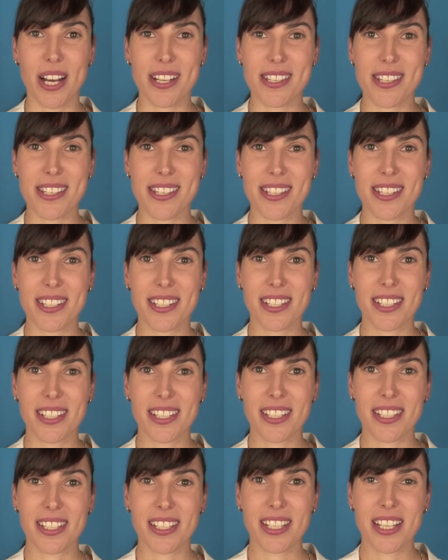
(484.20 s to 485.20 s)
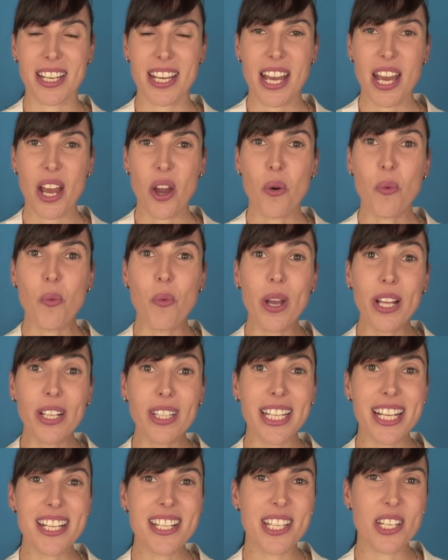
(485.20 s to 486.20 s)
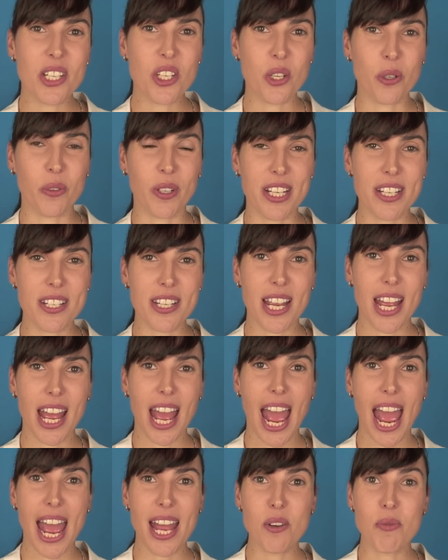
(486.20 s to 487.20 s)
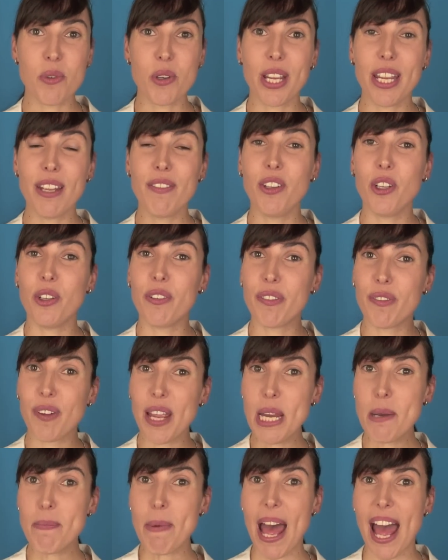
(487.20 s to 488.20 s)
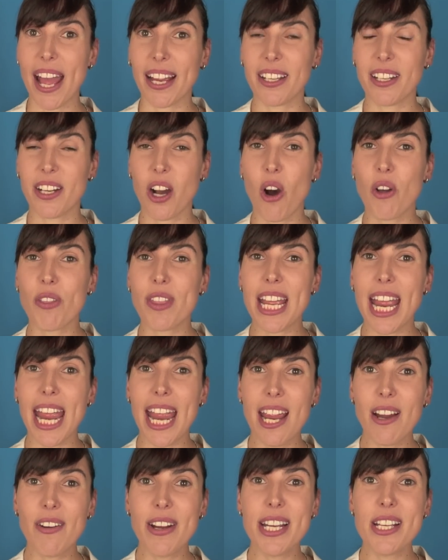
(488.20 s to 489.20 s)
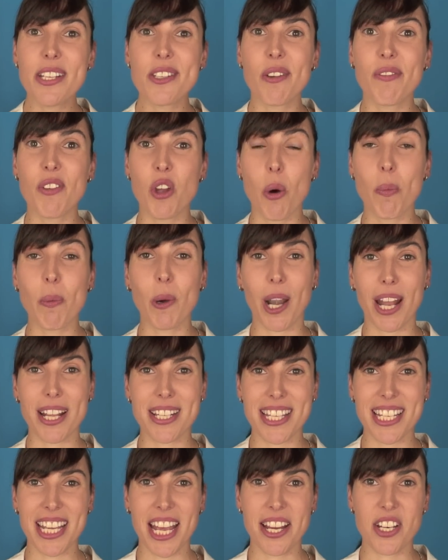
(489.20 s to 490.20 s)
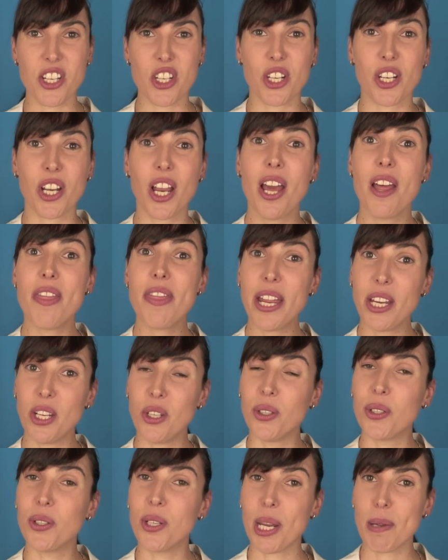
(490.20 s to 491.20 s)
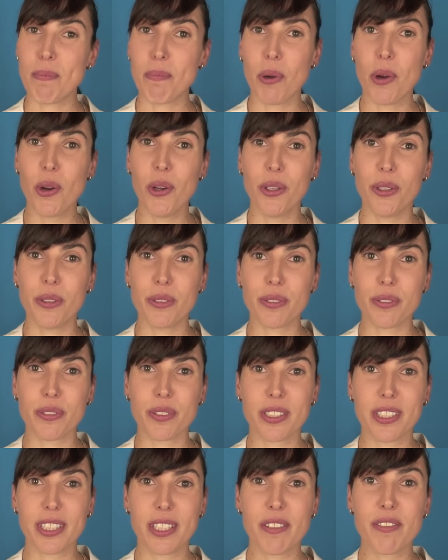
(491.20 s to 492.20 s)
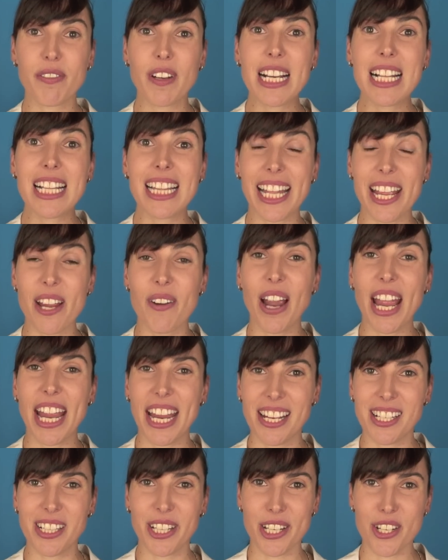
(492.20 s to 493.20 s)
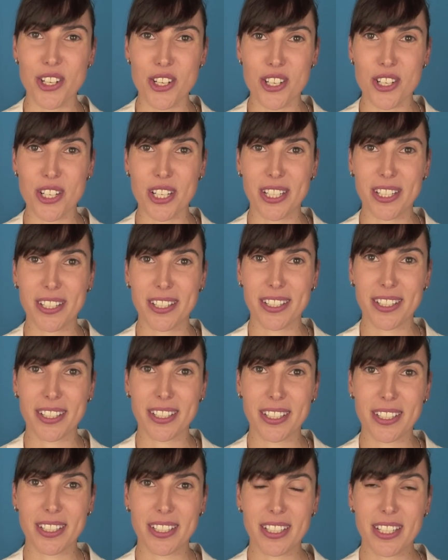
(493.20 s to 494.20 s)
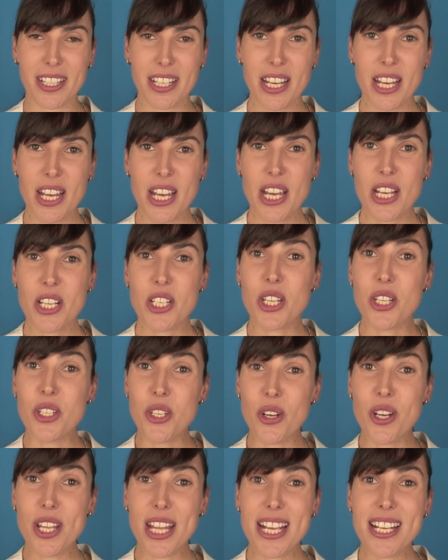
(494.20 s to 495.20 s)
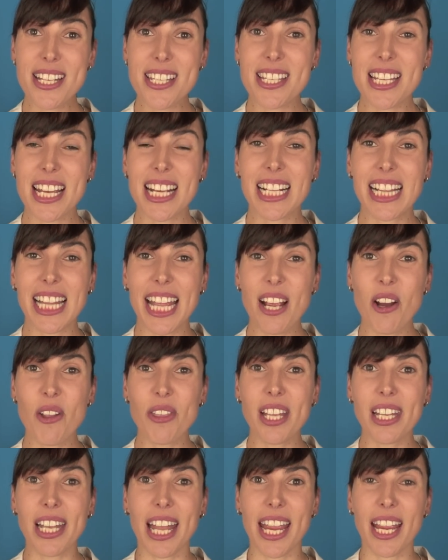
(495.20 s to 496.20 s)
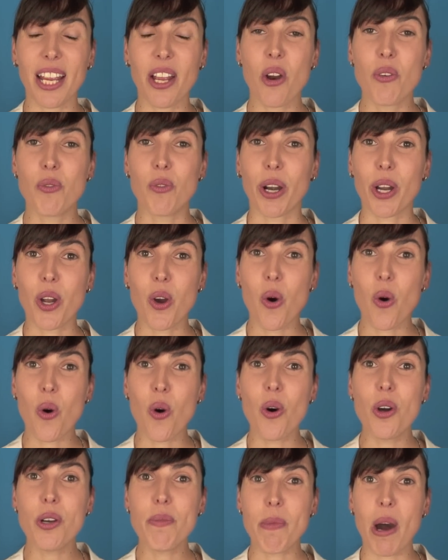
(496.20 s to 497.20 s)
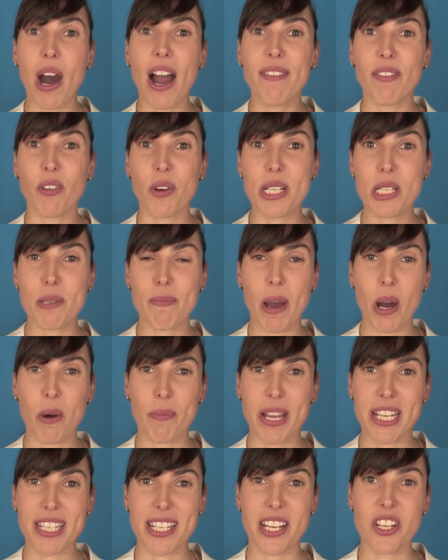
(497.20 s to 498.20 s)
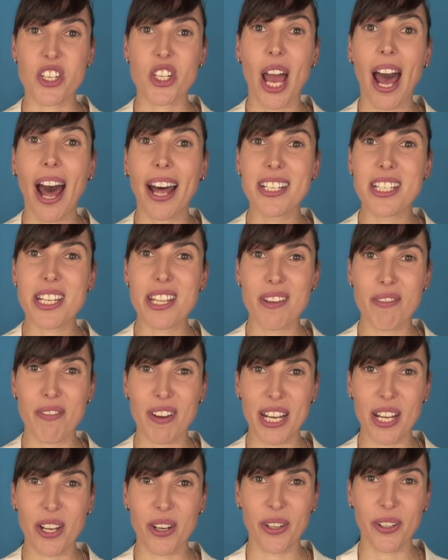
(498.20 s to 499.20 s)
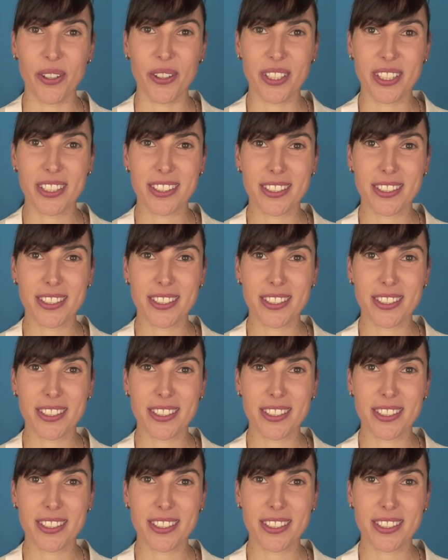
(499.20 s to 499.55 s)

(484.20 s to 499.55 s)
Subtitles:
us. We'll listen to it and we'll give you feedback on the areas of your pronunciation that you could improve for clearer English. To do this, click on the link Record My Voicemail Message under the video.